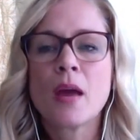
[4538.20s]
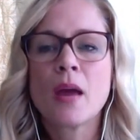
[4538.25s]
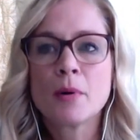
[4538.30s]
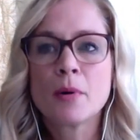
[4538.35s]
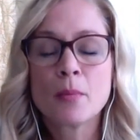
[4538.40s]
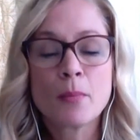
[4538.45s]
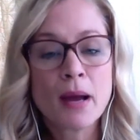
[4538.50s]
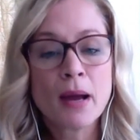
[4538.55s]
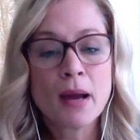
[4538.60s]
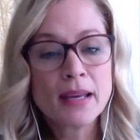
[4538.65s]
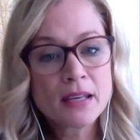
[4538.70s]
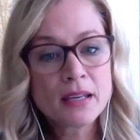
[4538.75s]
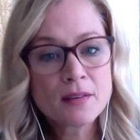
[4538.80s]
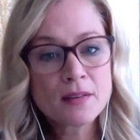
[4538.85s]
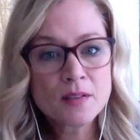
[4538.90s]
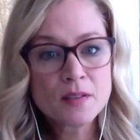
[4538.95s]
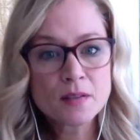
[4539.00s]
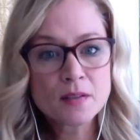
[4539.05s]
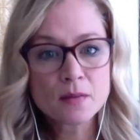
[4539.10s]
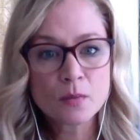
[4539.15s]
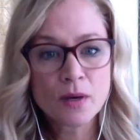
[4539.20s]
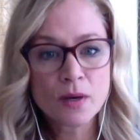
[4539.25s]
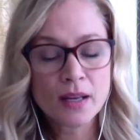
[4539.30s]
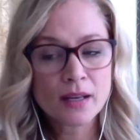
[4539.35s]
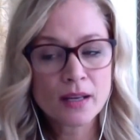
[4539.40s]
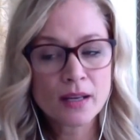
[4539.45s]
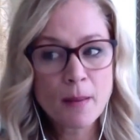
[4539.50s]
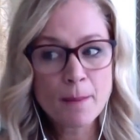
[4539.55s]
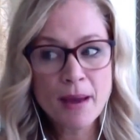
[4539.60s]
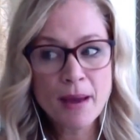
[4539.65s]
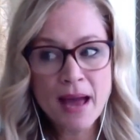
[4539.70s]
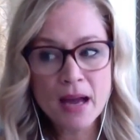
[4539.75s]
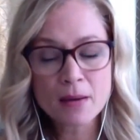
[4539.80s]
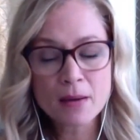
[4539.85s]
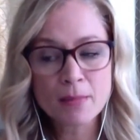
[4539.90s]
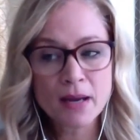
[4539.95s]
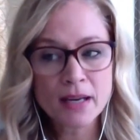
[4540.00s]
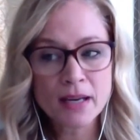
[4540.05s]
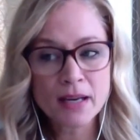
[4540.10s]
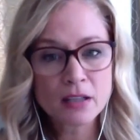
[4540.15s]
my gifts, when I come back,
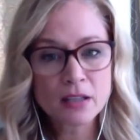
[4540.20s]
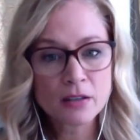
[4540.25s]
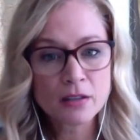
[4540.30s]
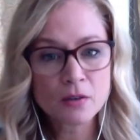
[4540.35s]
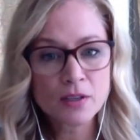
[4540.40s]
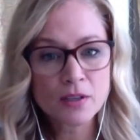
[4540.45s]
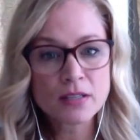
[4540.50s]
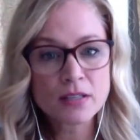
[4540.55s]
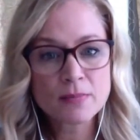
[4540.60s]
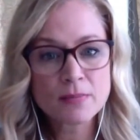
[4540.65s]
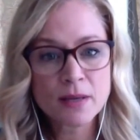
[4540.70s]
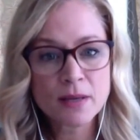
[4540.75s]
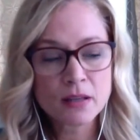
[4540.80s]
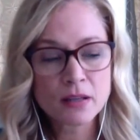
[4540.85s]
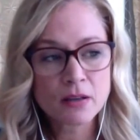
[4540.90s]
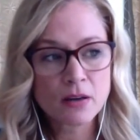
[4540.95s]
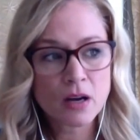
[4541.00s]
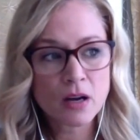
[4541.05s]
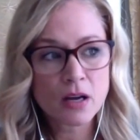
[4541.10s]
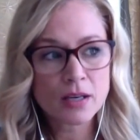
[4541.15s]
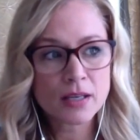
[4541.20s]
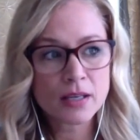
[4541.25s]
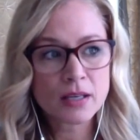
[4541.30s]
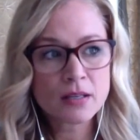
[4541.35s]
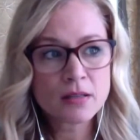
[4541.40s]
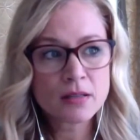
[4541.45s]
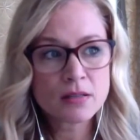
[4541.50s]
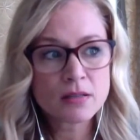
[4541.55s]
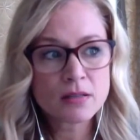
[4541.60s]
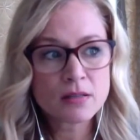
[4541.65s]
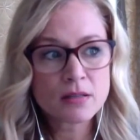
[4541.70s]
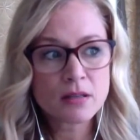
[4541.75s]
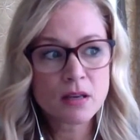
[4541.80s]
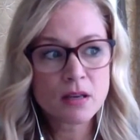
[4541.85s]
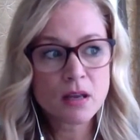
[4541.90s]
my clairvoyance, my clairaudience,